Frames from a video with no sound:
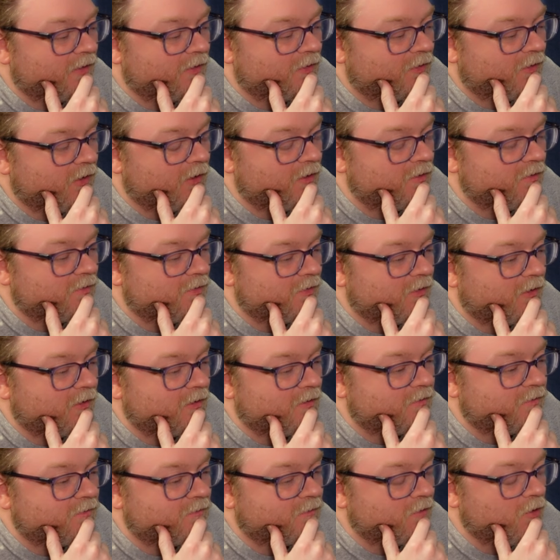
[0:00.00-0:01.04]
There
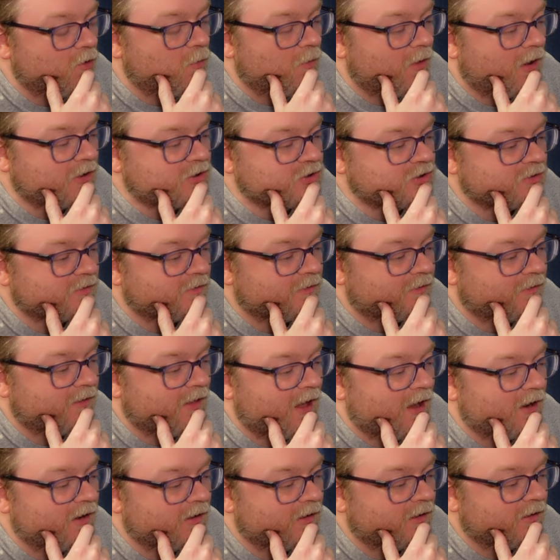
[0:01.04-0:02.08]
is so much
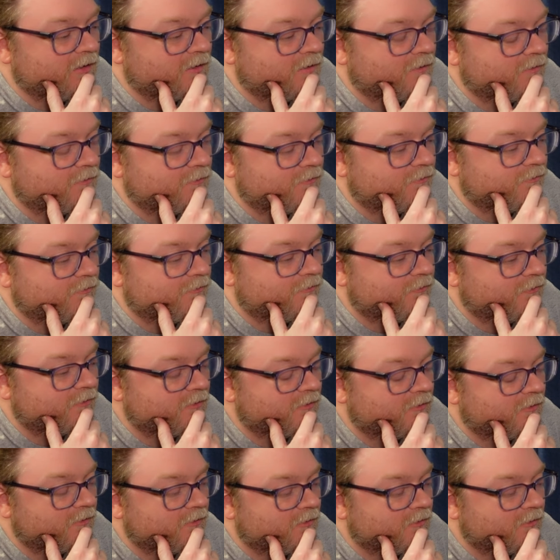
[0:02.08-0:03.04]
that is